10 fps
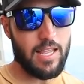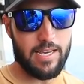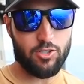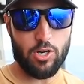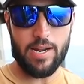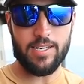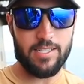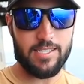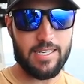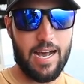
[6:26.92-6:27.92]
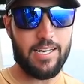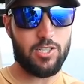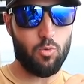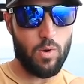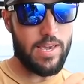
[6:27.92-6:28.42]
like try to disguise
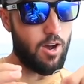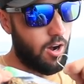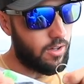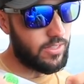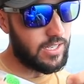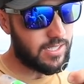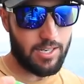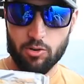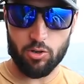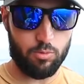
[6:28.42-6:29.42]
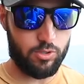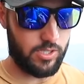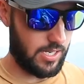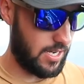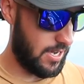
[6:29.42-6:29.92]
a weight on this. I don't know, we'll
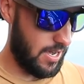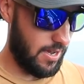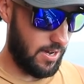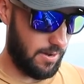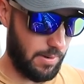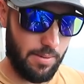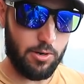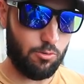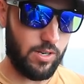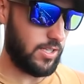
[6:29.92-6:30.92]
see. Uh, but I'm gonna rig